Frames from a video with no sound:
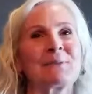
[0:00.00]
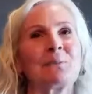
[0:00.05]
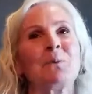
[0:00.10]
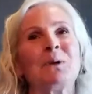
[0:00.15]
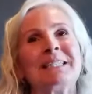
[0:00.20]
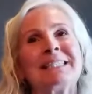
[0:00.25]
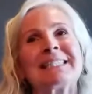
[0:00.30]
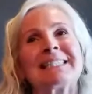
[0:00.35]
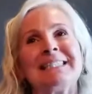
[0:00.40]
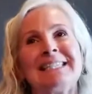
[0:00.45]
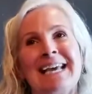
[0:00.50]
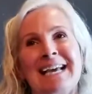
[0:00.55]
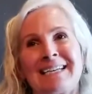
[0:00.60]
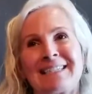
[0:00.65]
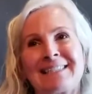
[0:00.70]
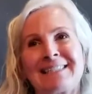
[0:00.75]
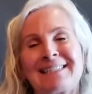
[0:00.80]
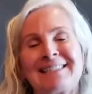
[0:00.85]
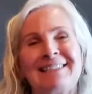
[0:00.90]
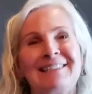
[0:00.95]
It's what's
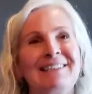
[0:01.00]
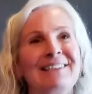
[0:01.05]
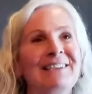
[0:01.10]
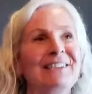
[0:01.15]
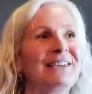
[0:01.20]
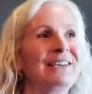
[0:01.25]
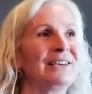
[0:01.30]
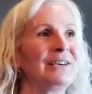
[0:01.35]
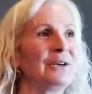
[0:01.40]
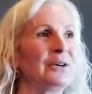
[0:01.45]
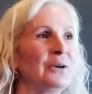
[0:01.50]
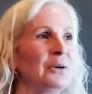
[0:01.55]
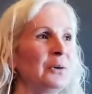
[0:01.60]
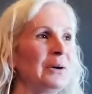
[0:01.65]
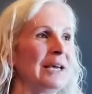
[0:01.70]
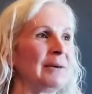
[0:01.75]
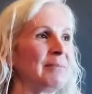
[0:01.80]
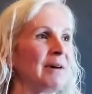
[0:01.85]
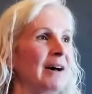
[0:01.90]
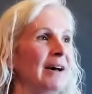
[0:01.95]
next. Who
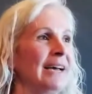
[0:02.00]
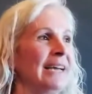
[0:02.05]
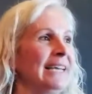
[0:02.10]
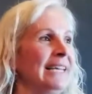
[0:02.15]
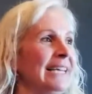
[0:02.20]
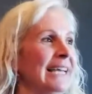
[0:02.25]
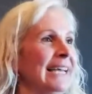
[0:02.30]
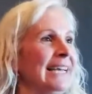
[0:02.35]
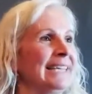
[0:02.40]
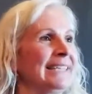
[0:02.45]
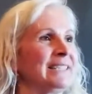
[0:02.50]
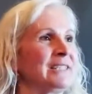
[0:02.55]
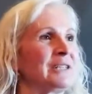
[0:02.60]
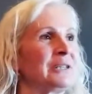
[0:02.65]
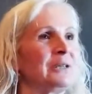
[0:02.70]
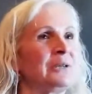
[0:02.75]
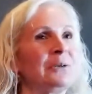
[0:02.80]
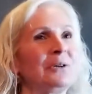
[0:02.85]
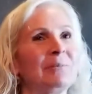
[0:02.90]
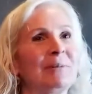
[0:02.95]
am I and
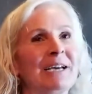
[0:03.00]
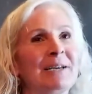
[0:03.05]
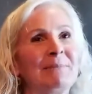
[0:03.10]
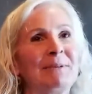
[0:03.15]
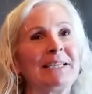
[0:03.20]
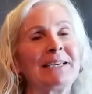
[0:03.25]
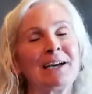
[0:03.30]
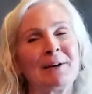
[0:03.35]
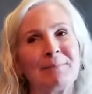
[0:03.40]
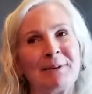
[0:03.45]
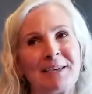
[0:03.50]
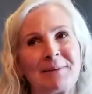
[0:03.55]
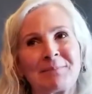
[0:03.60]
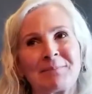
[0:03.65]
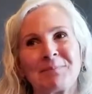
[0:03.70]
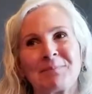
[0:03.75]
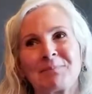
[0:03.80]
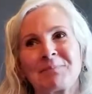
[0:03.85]
who am I becoming?